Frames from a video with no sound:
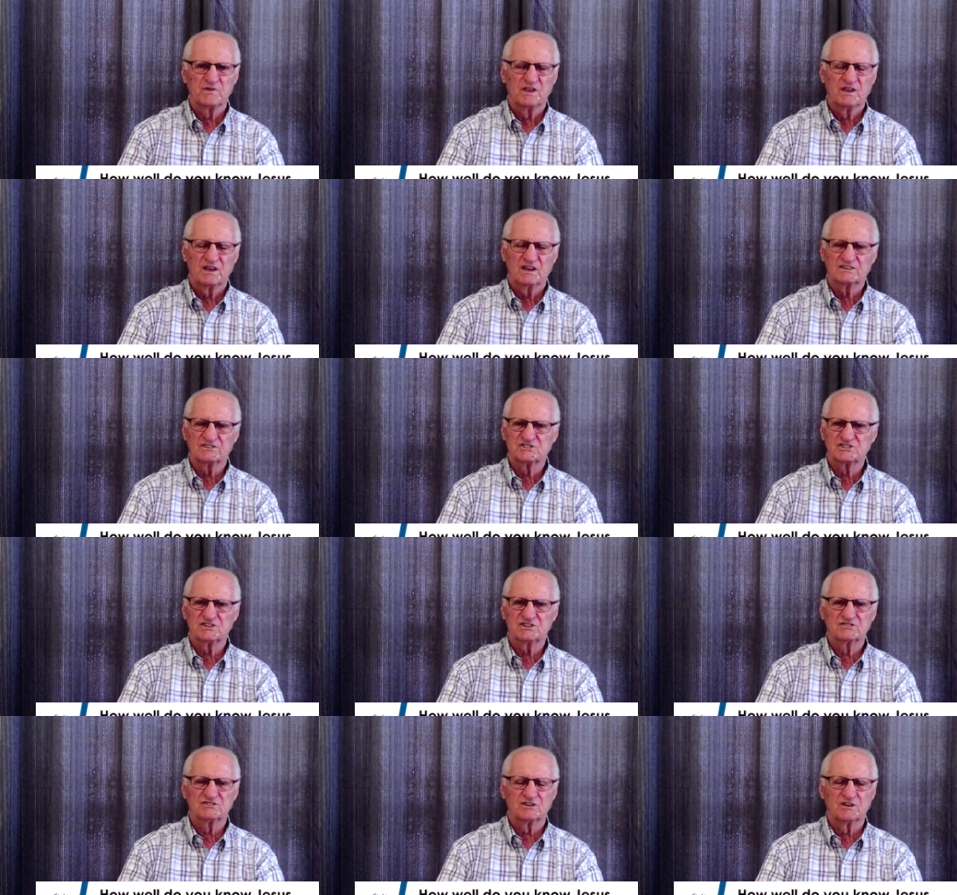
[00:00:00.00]
and
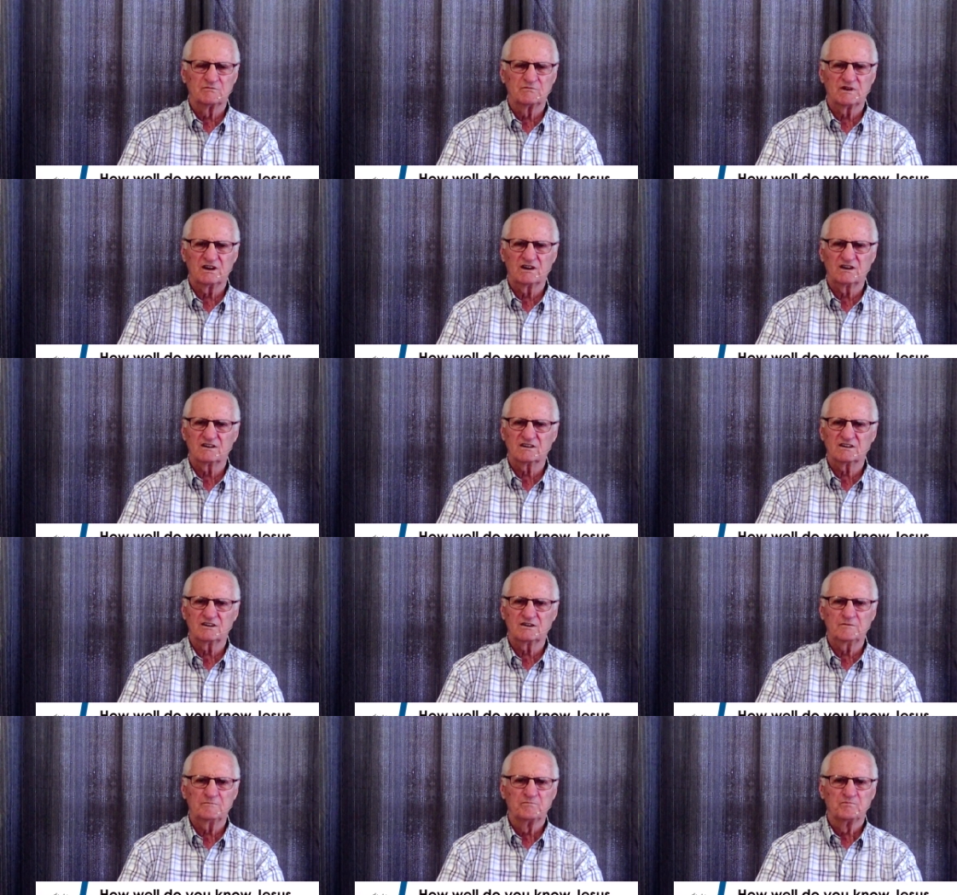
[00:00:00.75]
Central
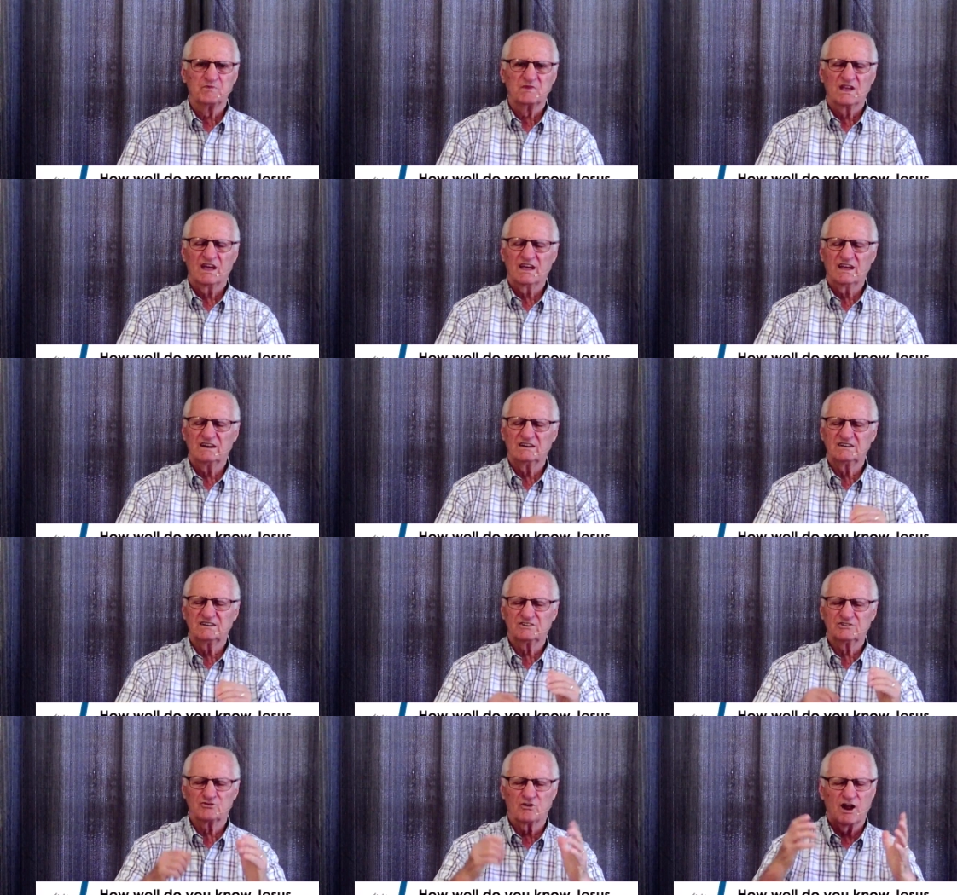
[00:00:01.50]
America
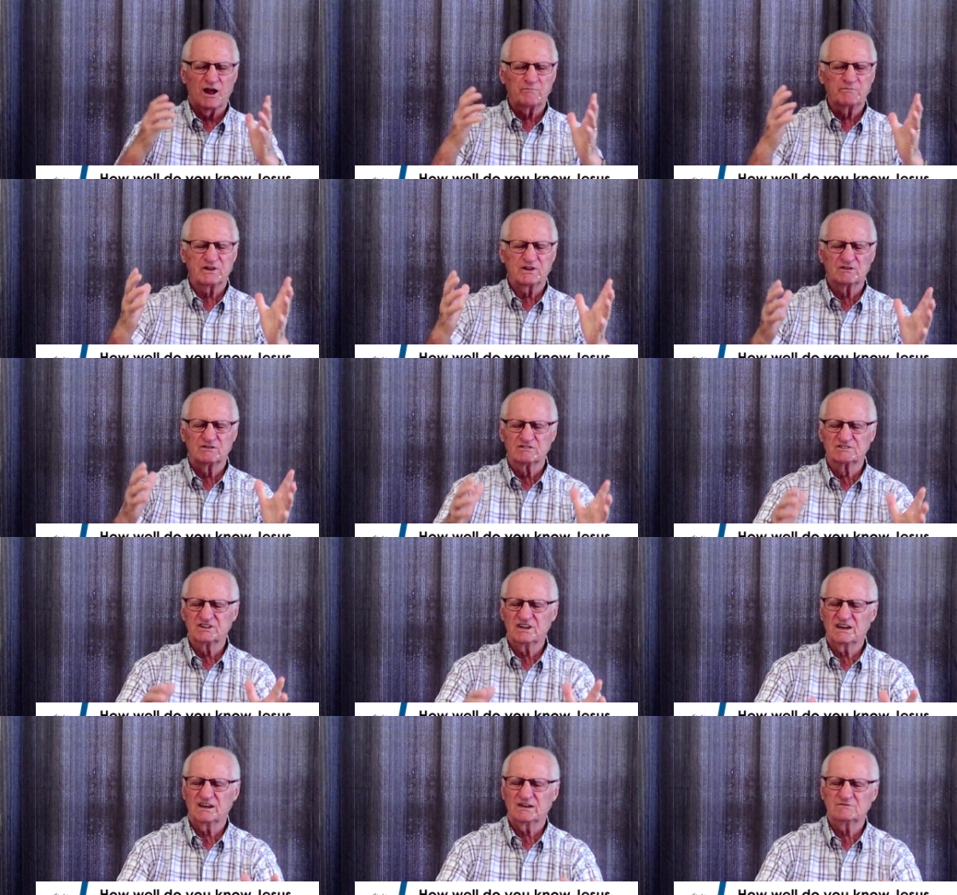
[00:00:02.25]
and tropical
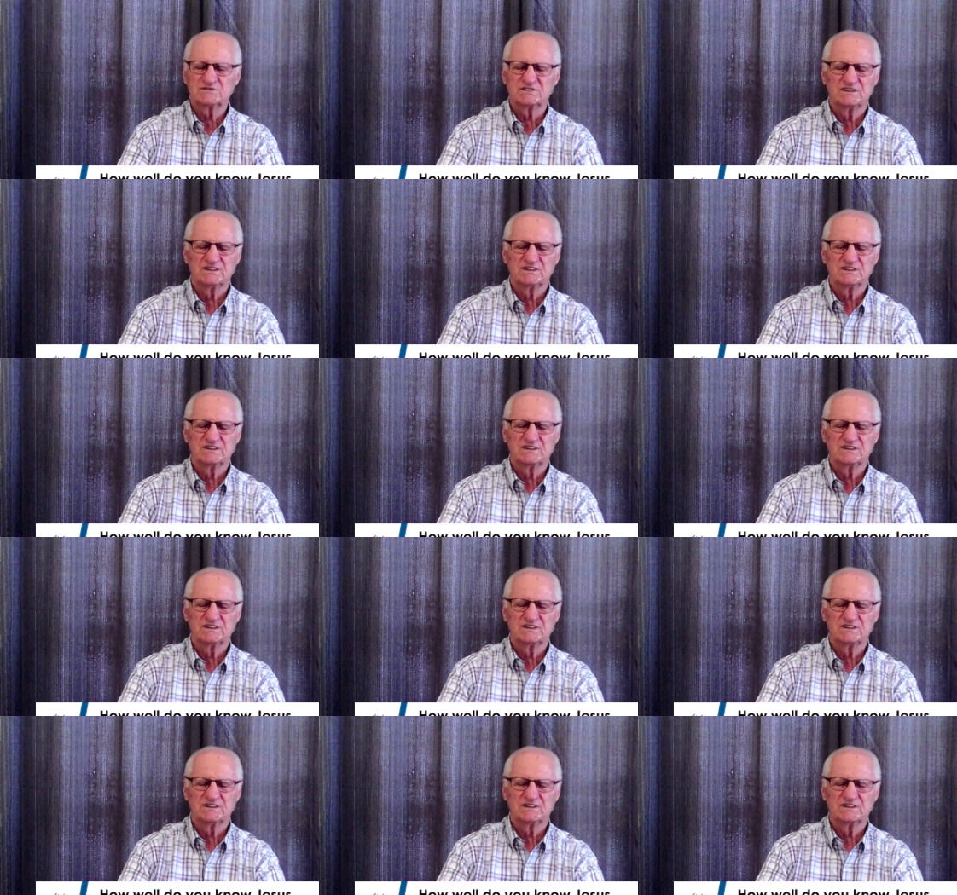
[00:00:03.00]
times,